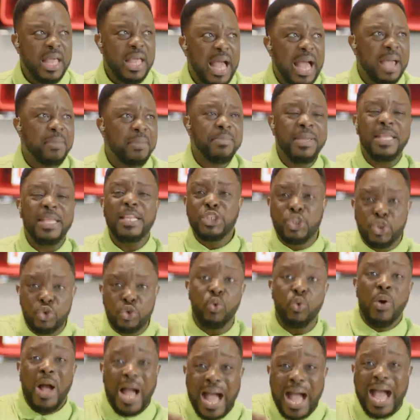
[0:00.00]
I mean,
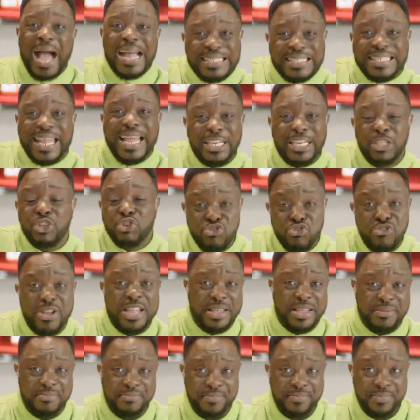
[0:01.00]
you had a
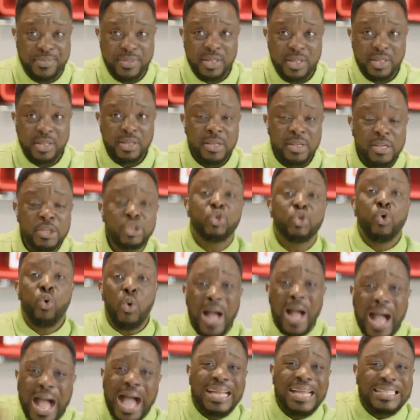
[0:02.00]
dream. You
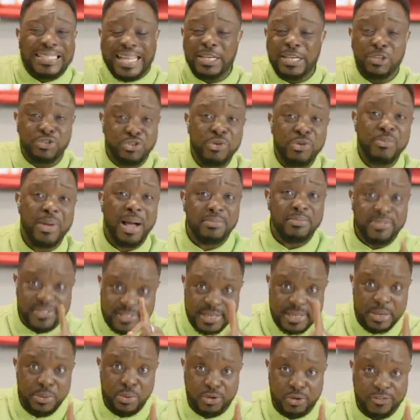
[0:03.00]
had a dream. I'm
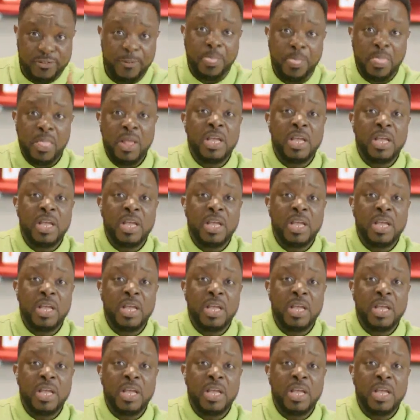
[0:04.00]
serious.